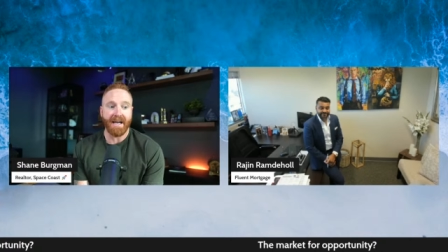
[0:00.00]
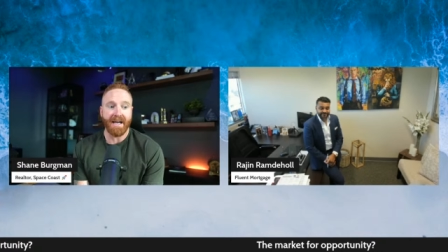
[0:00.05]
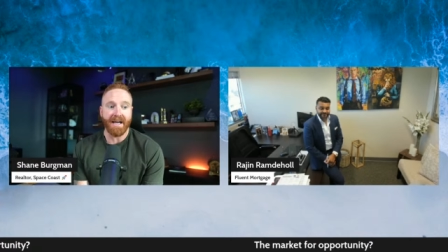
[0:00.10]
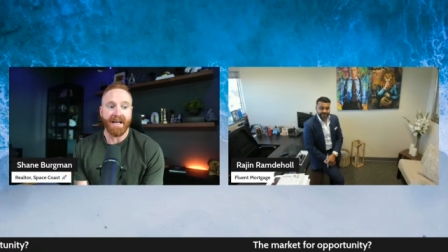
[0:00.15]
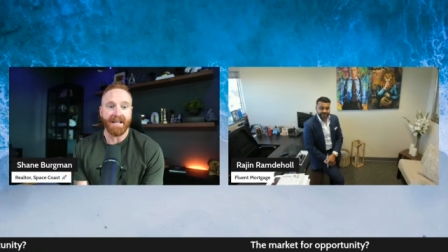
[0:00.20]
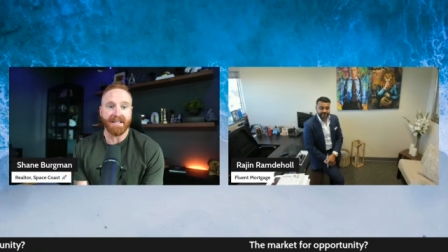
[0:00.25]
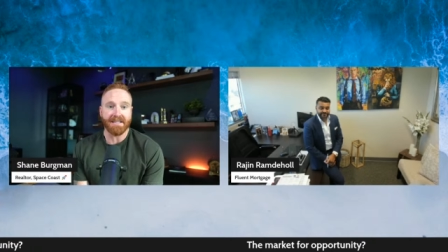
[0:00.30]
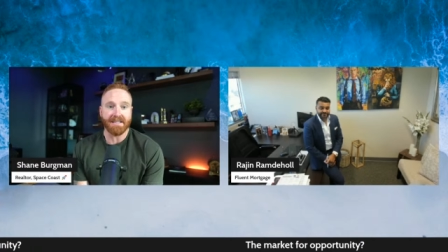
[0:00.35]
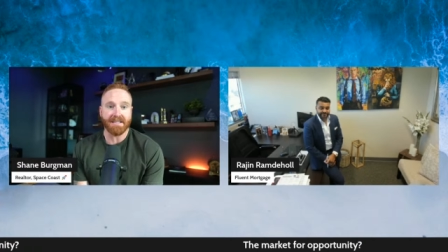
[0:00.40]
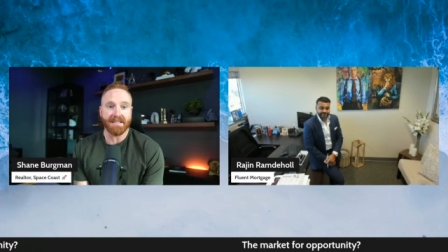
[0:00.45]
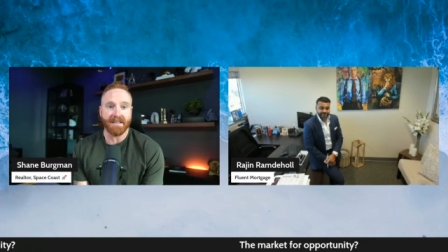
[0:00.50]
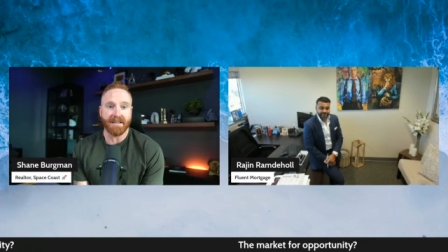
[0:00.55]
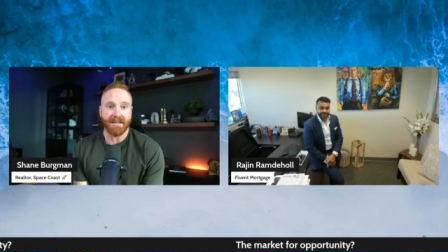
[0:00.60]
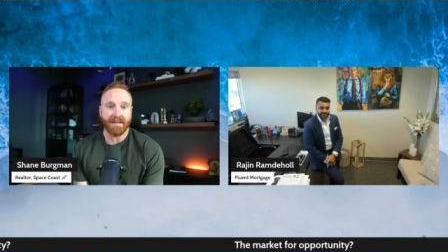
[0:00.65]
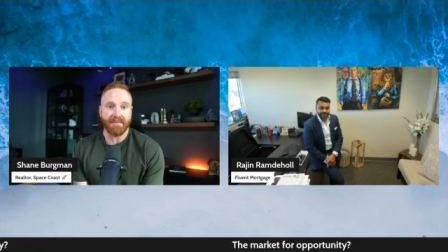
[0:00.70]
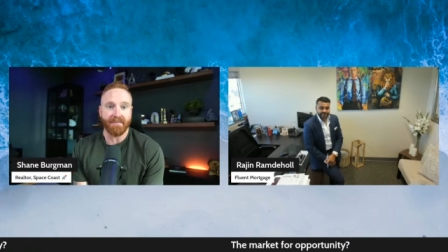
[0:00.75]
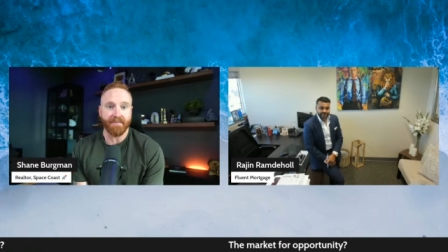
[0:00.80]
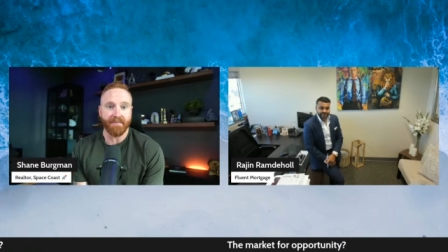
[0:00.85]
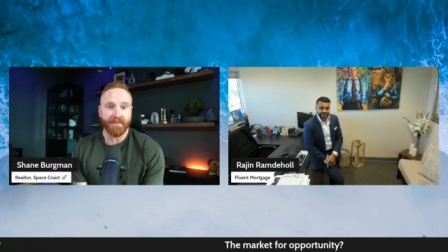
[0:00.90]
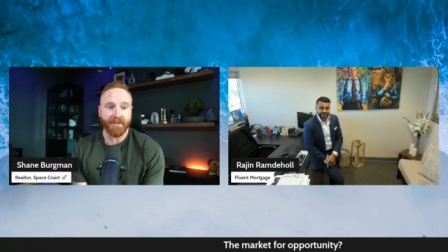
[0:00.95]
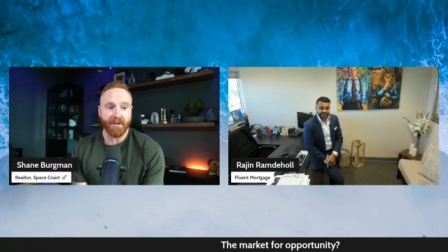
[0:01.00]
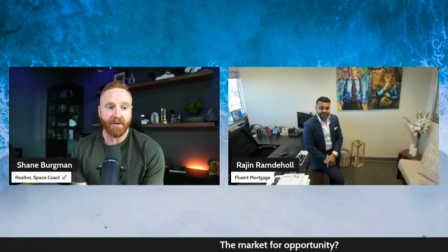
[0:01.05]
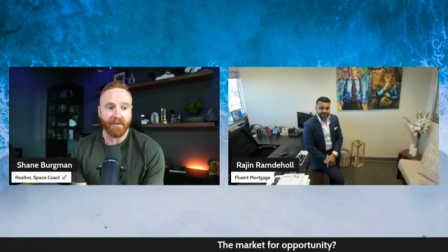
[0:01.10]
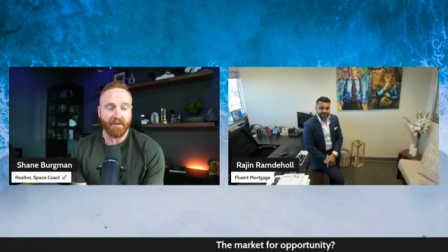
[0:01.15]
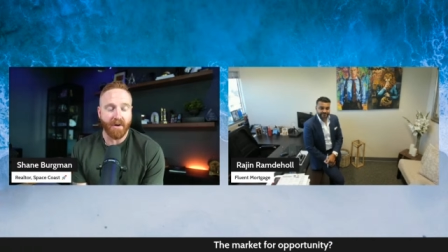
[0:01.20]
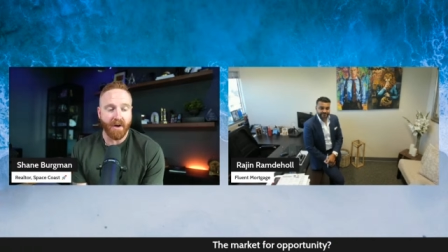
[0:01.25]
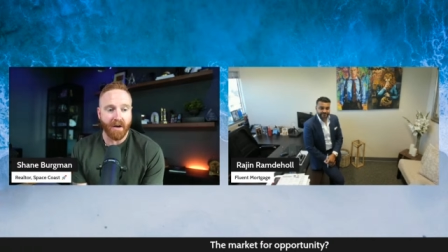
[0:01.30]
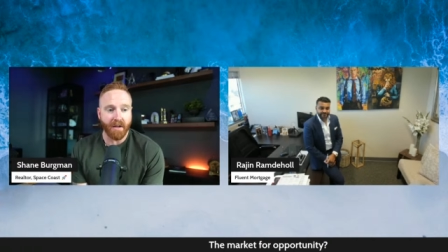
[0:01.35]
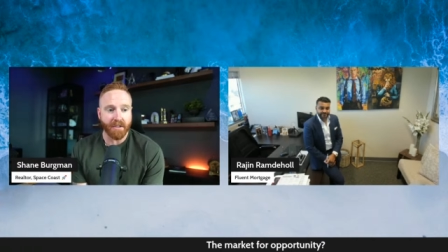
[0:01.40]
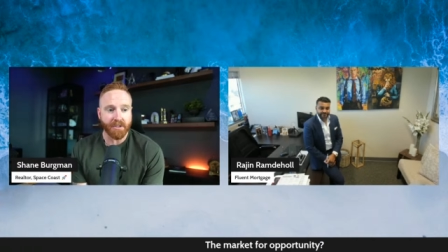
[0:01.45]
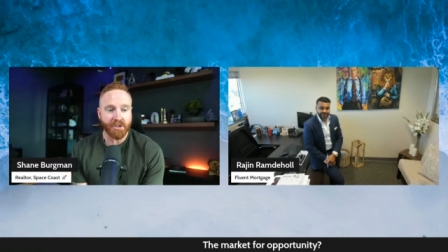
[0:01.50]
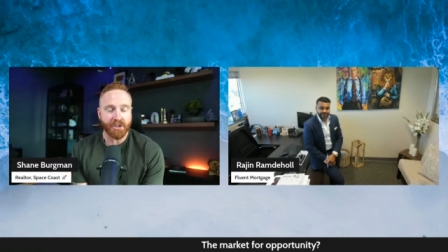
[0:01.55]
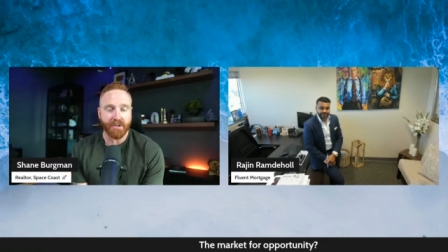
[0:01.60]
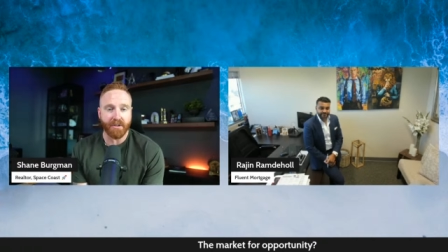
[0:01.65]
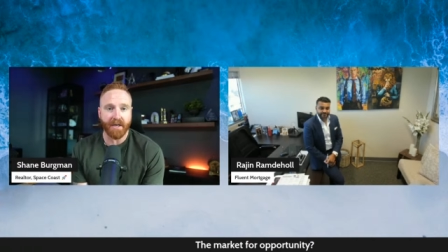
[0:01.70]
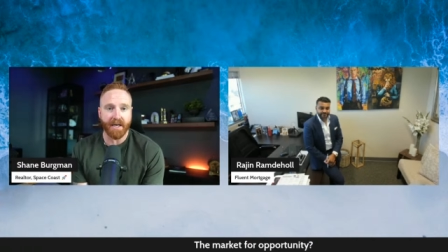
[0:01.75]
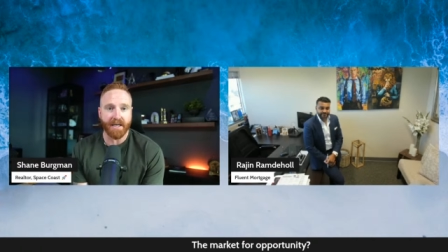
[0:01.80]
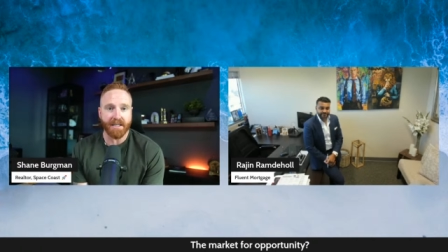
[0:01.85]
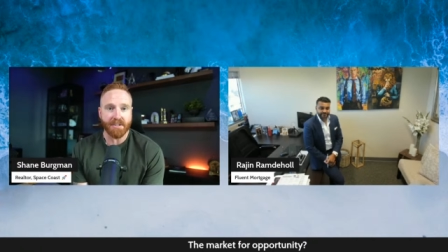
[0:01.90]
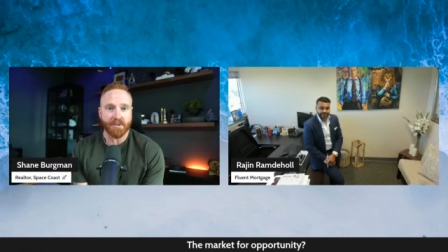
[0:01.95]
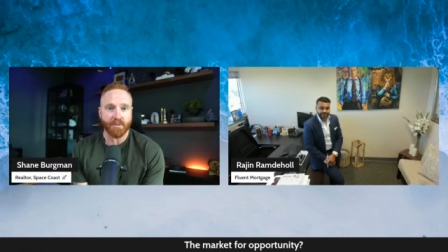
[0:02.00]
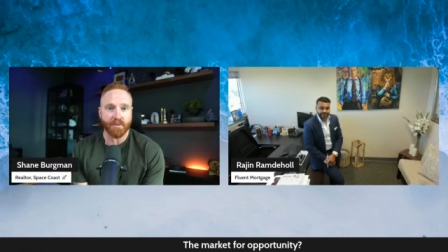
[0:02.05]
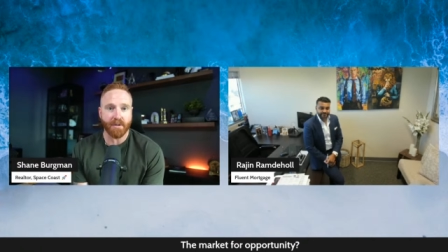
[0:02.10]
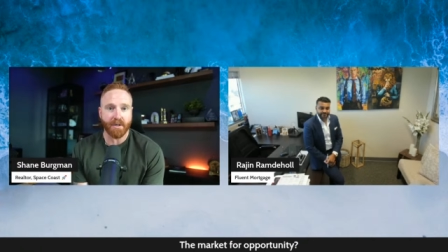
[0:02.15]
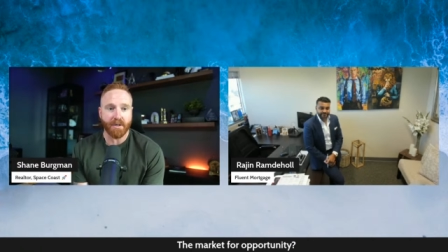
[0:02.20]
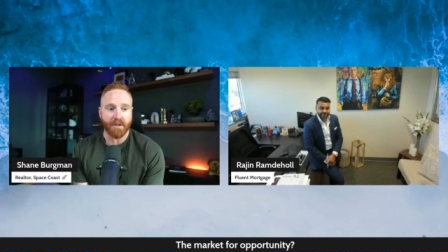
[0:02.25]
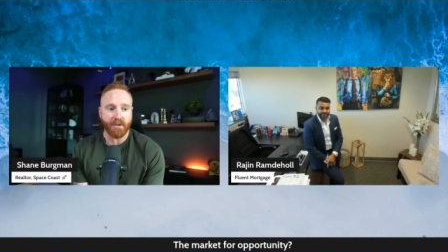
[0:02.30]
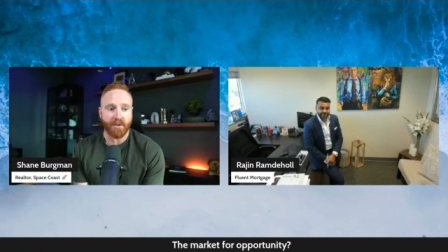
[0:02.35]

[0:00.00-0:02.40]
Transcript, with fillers: and some, you know, knowledge to you guys to where